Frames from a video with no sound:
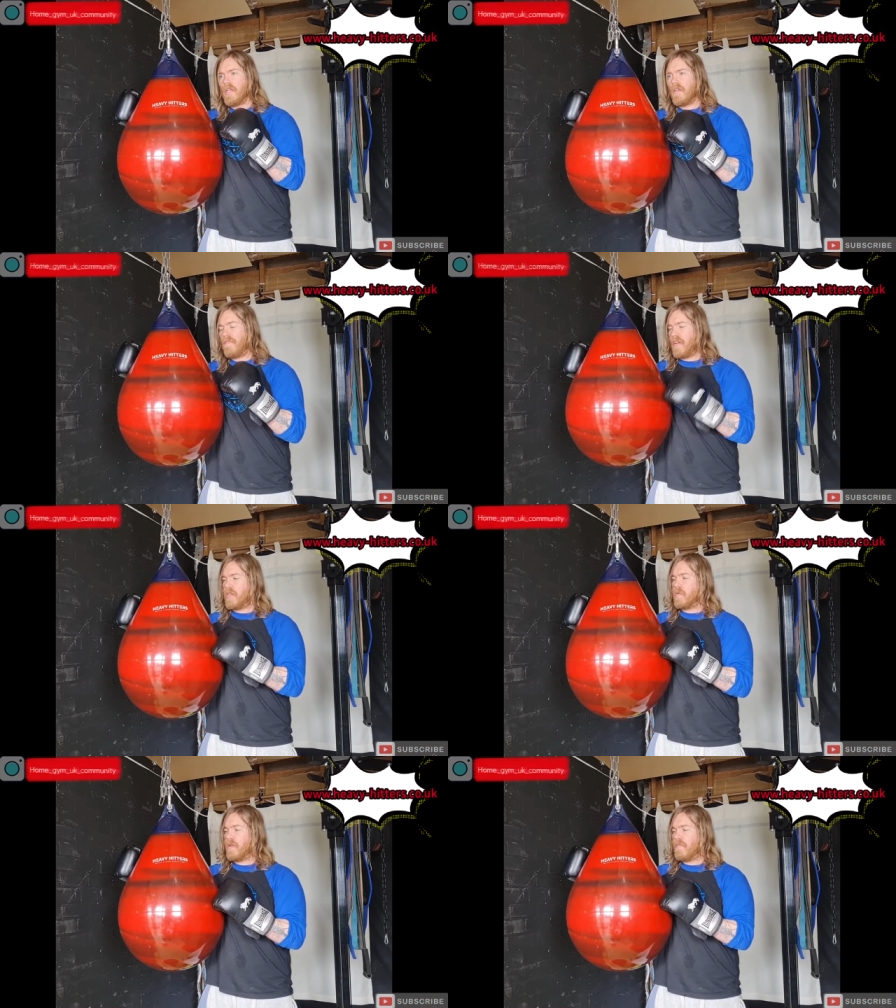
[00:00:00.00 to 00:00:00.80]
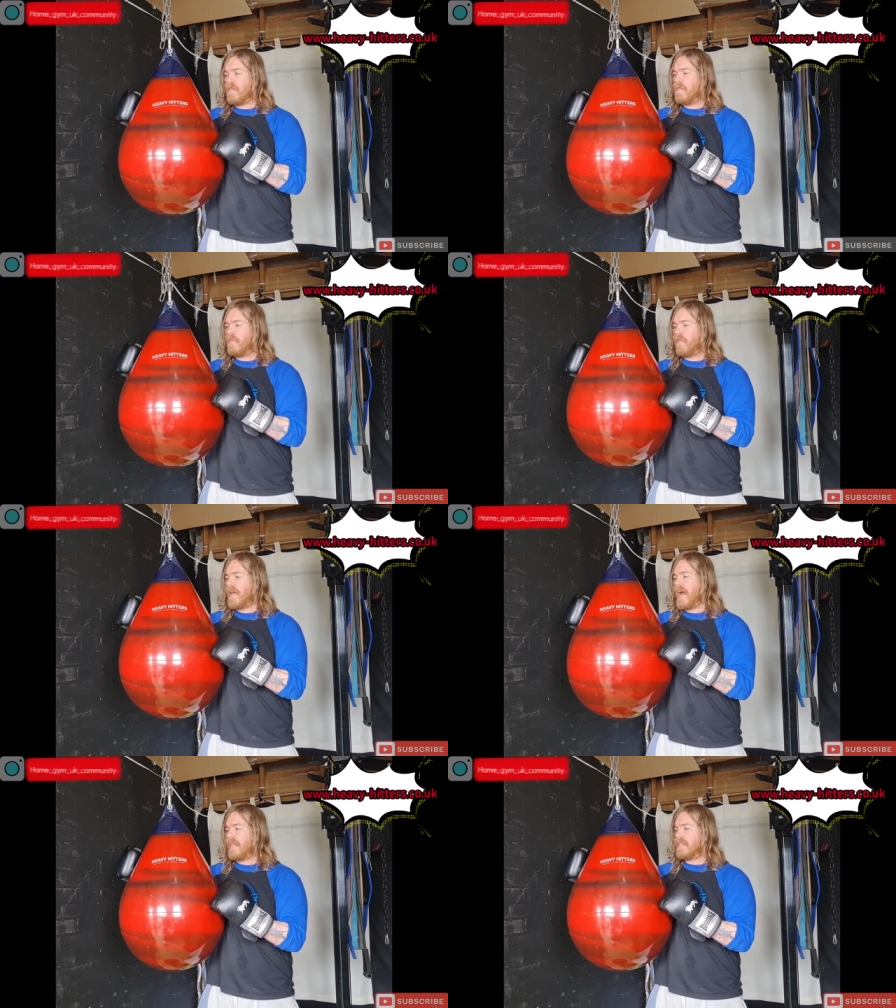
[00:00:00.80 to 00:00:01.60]
Your fitness will give in before
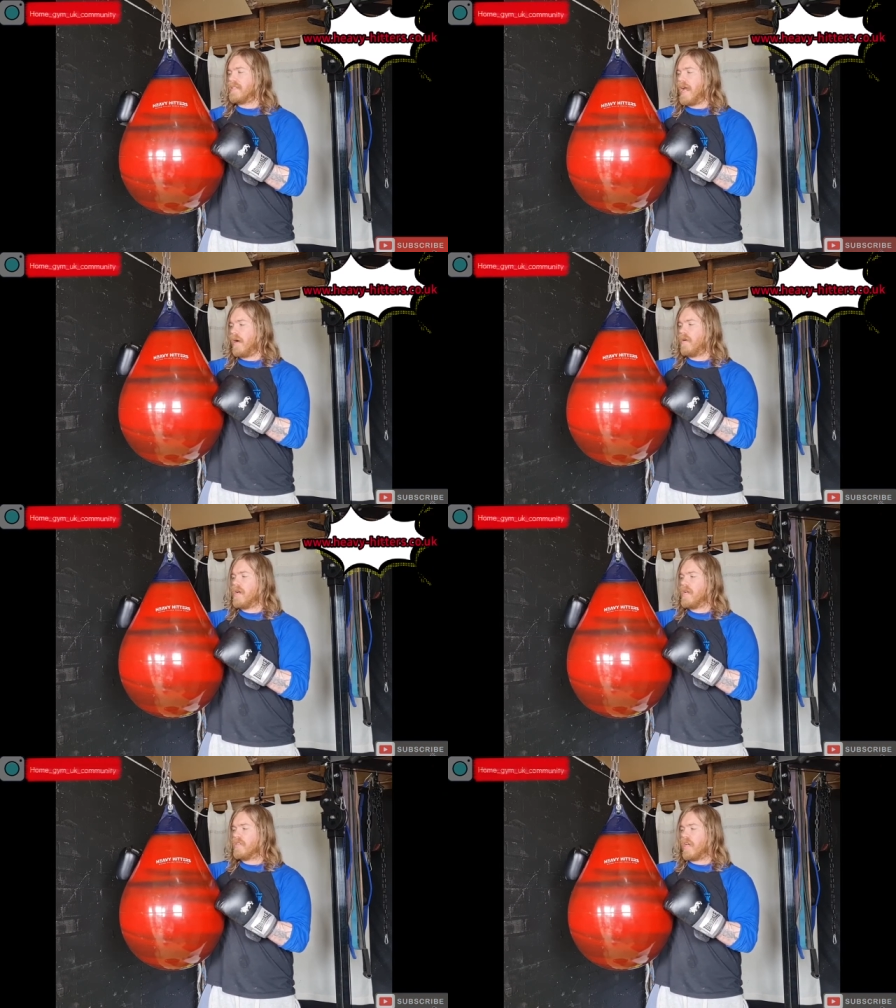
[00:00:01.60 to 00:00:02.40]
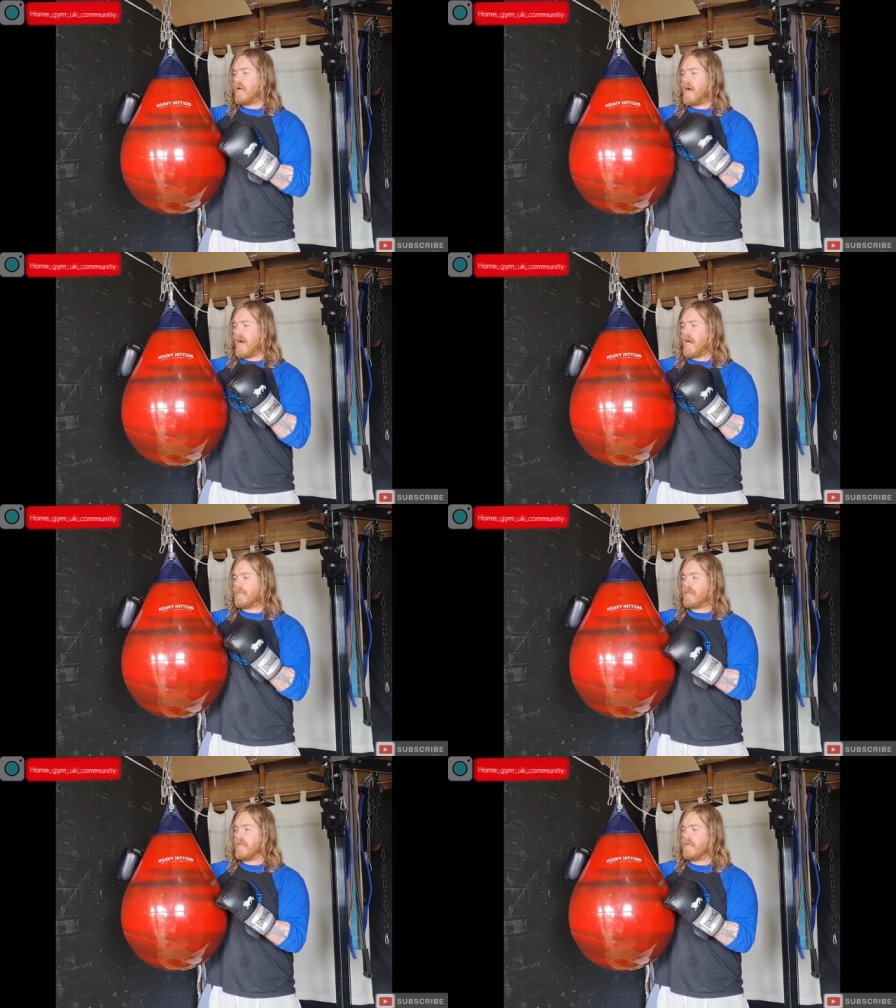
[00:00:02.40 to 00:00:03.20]
your hands now. So
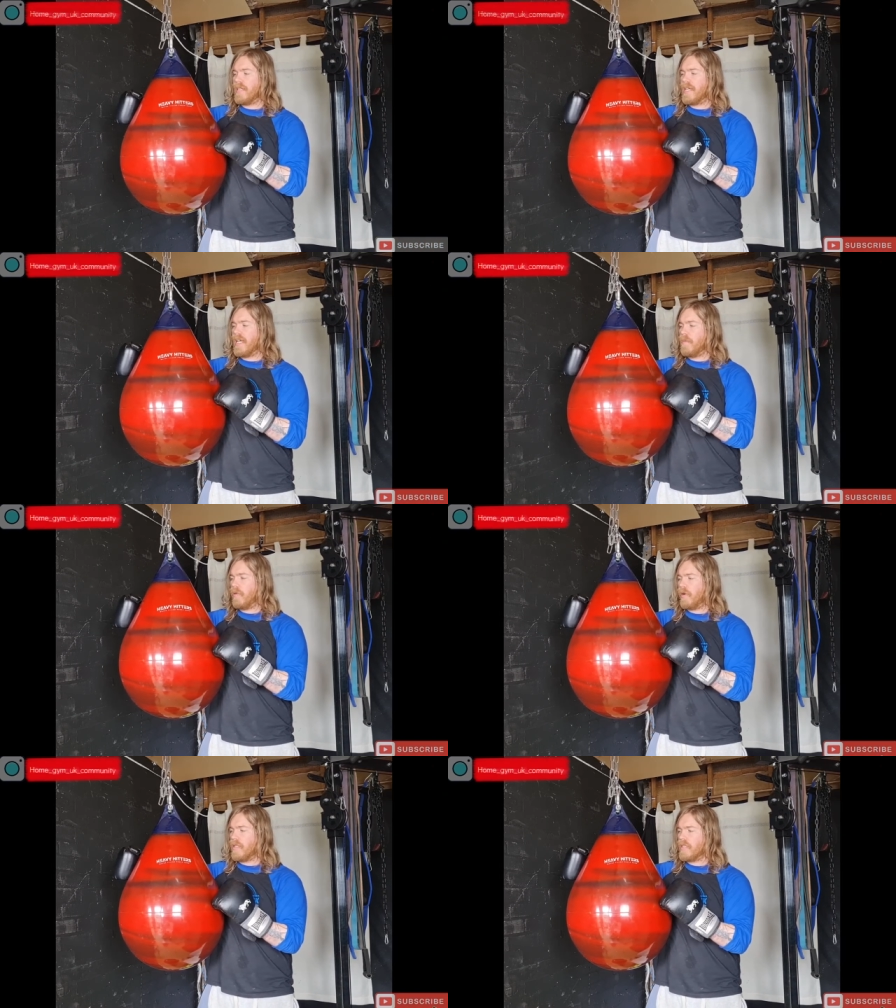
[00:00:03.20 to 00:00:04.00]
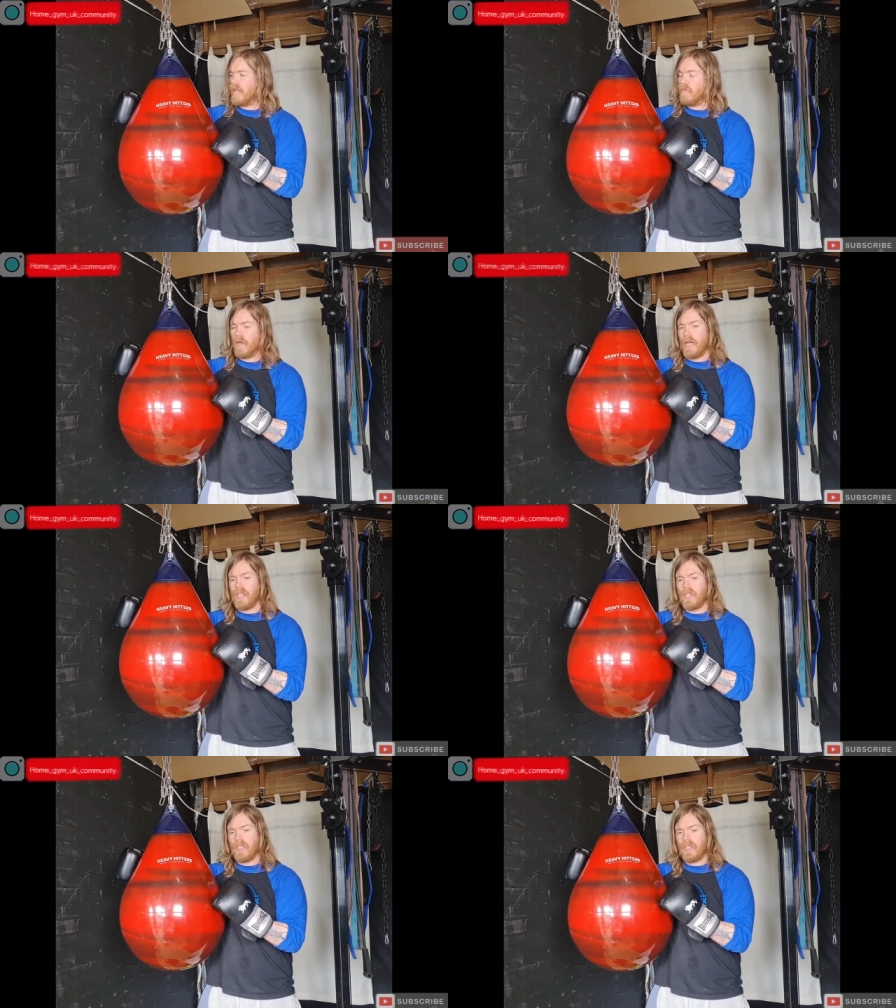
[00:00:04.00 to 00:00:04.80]
absolutely key points in
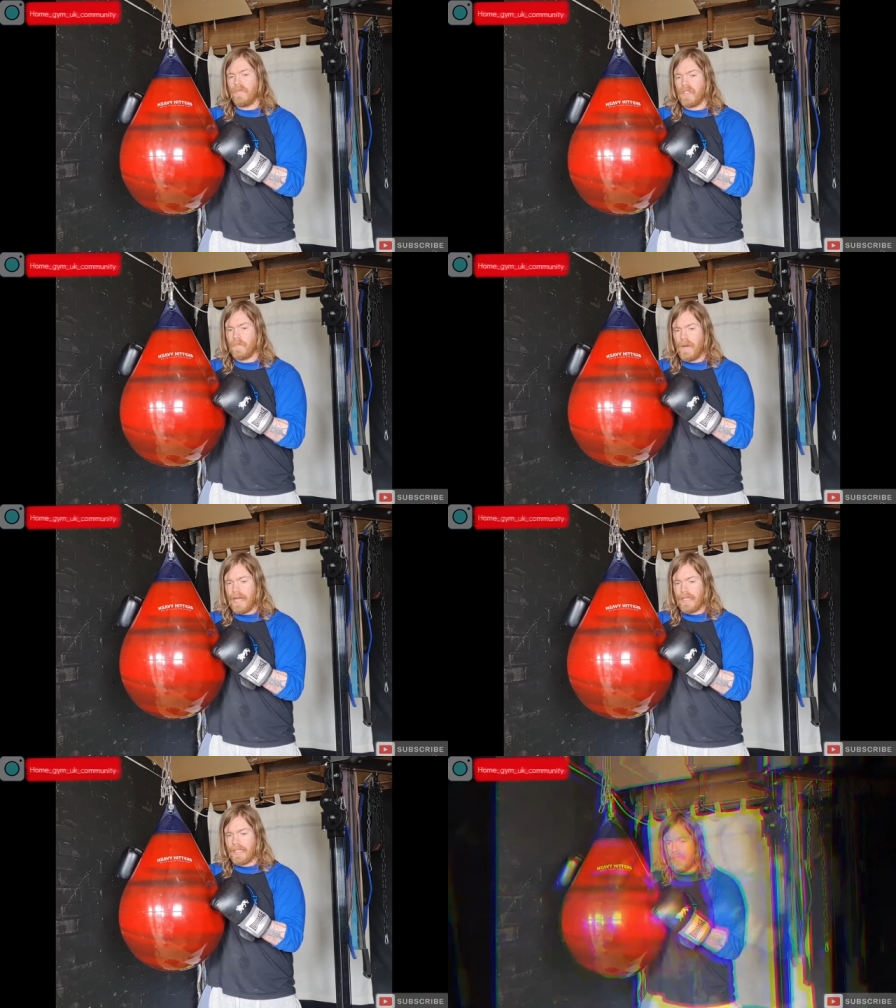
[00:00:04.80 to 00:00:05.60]
relation to this bag.